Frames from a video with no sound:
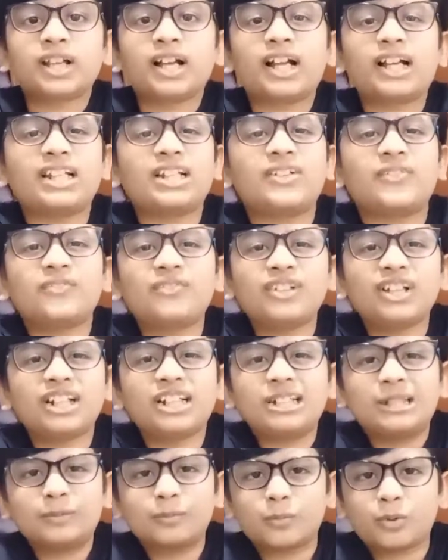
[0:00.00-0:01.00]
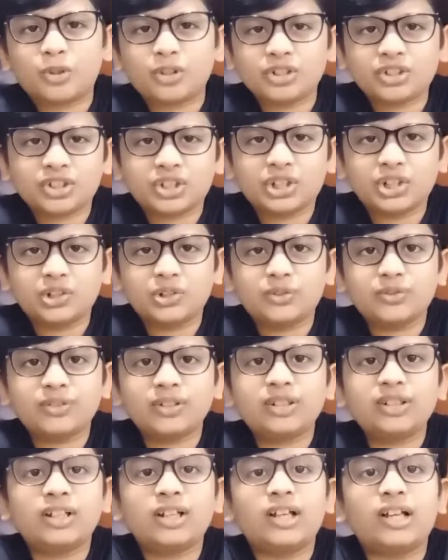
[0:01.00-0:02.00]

and a very small stove